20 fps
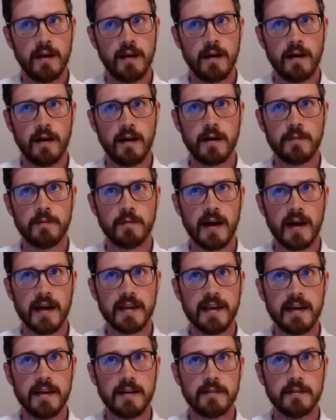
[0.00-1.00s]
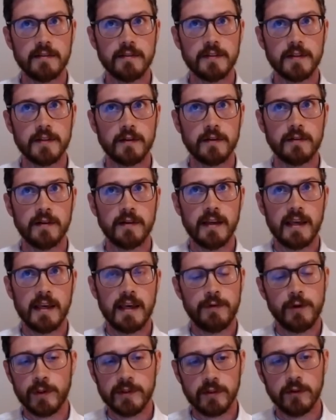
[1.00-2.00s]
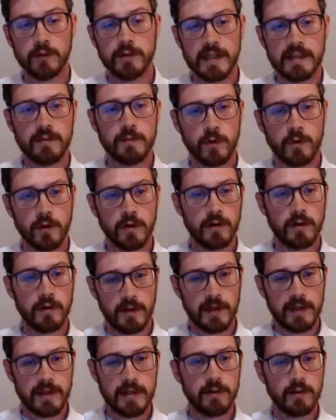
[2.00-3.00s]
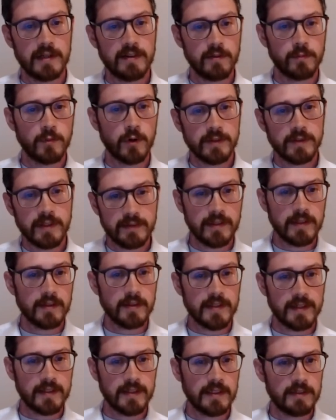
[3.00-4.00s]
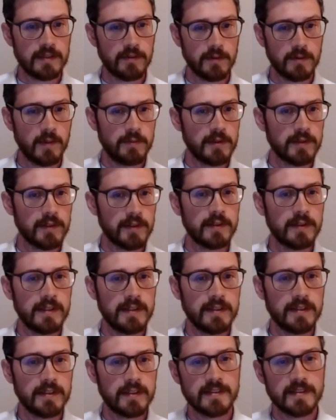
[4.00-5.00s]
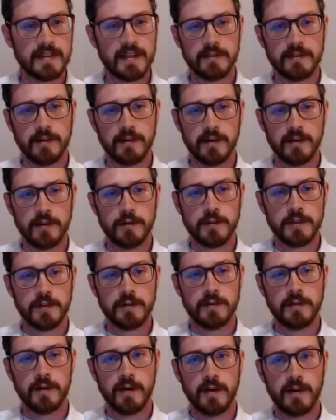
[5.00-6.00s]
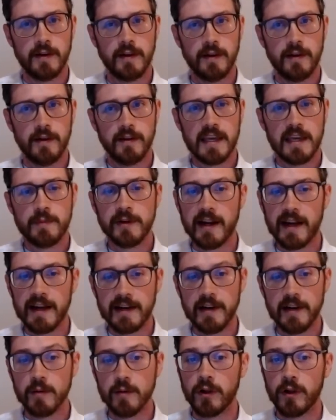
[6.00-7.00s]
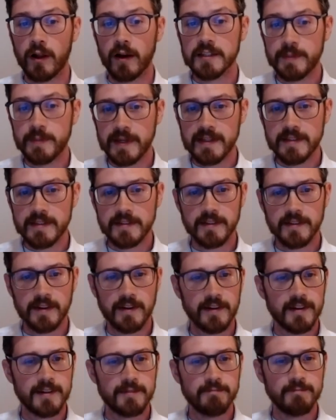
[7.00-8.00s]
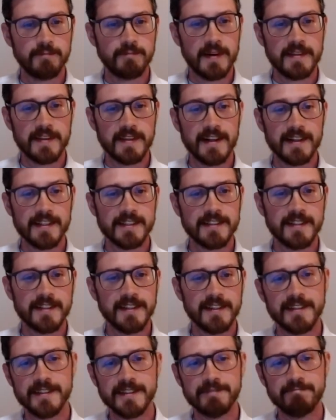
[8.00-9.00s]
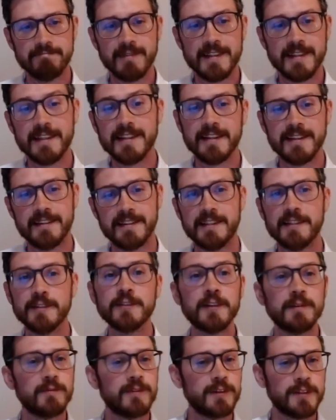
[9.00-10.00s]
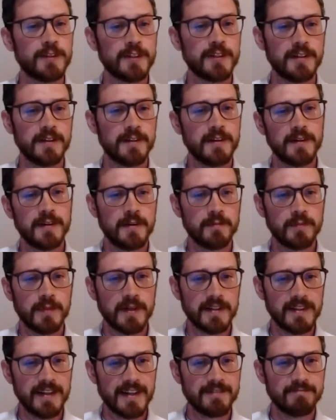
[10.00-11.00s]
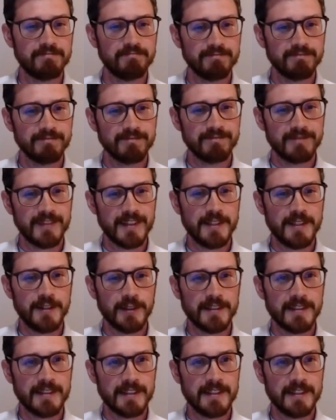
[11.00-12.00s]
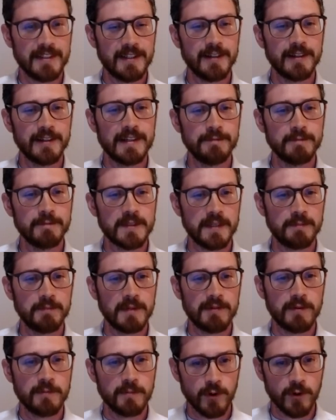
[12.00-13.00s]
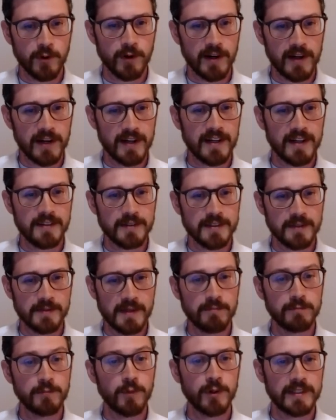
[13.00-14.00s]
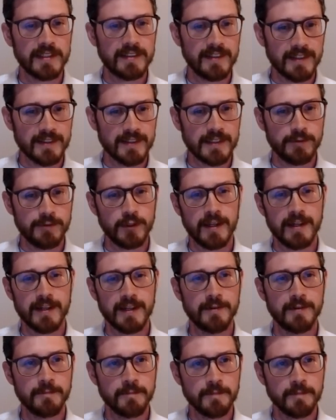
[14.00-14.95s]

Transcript: Um, I can't, so if you want to learn even more or hear even more details, I can give maybe a little hint is that uh, you should keep an eye on our blog space um, in the next in, in the in the near term future. But yeah, then you can hear even some even more uh, some even more details if you like.